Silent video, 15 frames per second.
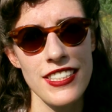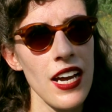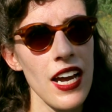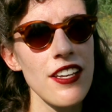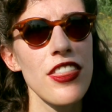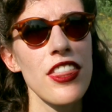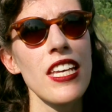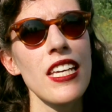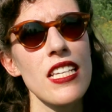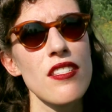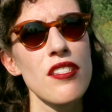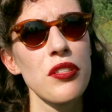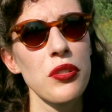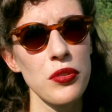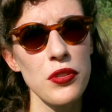I think
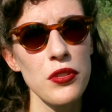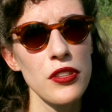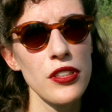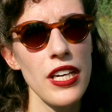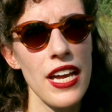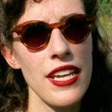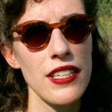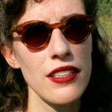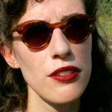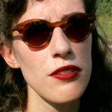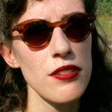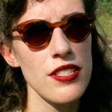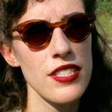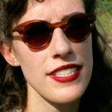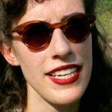it's cool and it
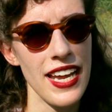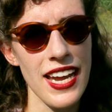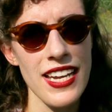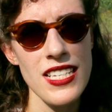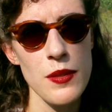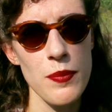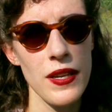looks nice,